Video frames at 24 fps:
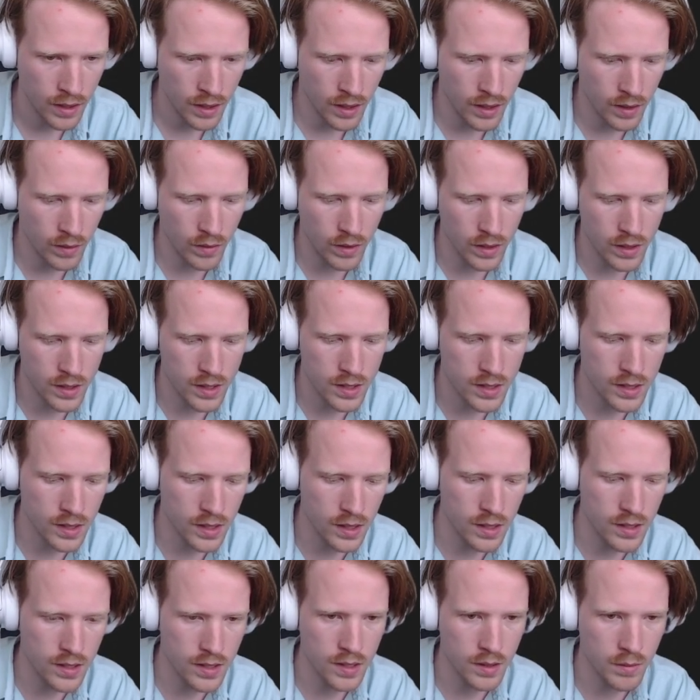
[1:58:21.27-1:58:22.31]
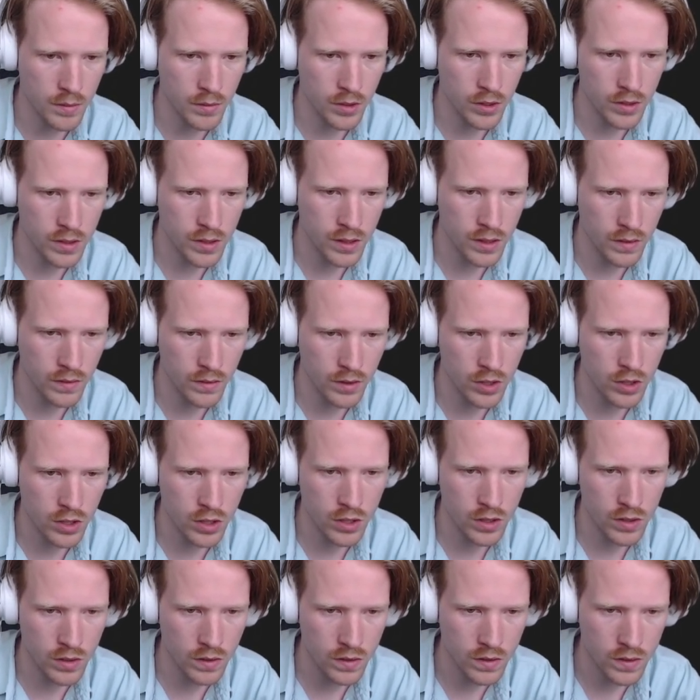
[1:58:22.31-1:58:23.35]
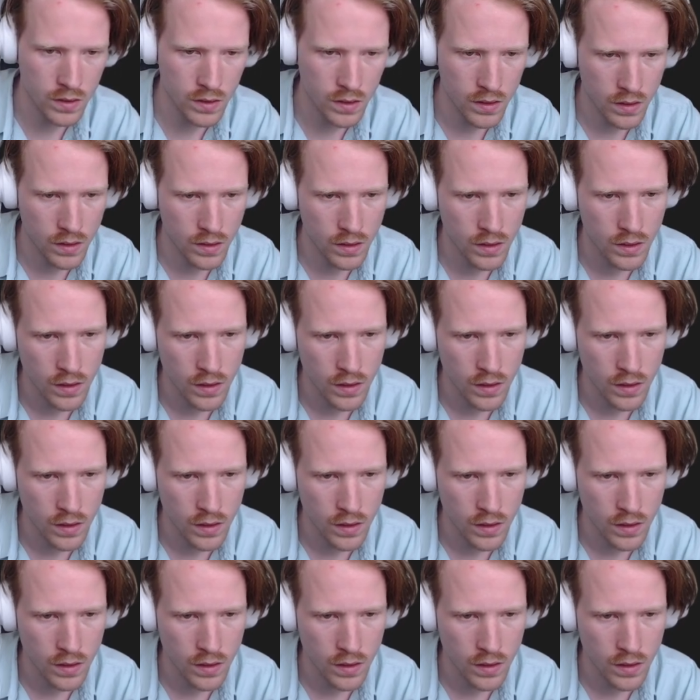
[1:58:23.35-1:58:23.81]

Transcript: and I want to say similar TV shows.